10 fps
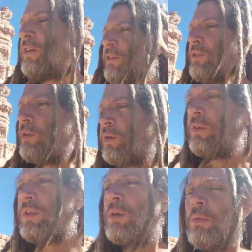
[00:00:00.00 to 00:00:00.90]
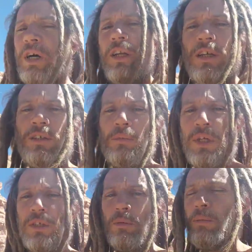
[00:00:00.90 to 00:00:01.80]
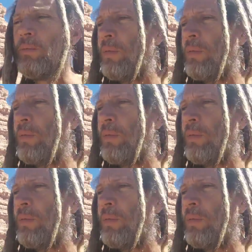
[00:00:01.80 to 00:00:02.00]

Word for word: So the body has amazing